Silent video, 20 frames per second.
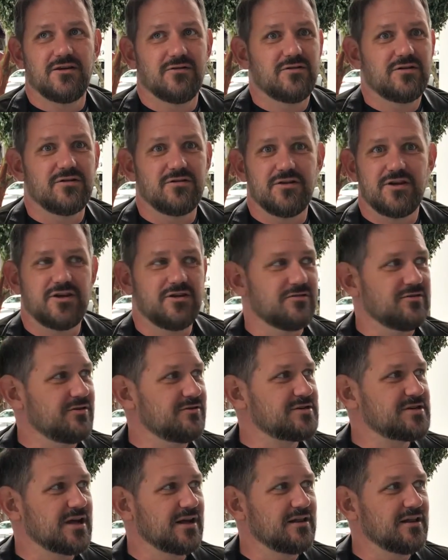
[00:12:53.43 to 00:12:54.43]
including your
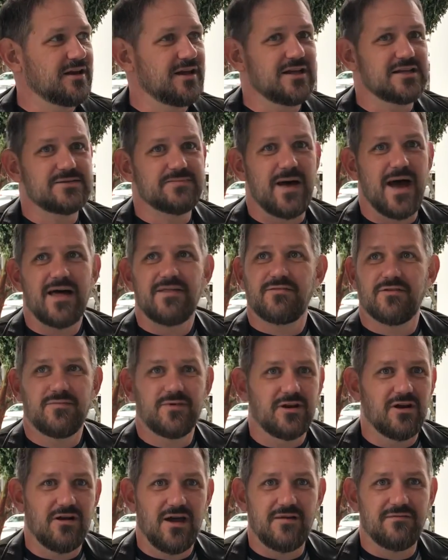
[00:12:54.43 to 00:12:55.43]
utilities,
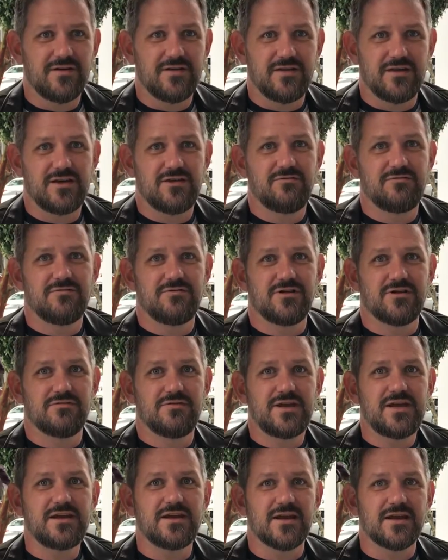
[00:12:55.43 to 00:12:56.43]
bathroom, everything you
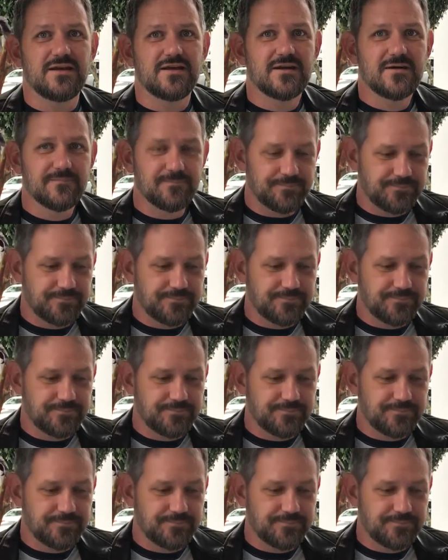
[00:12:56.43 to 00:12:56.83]
needed,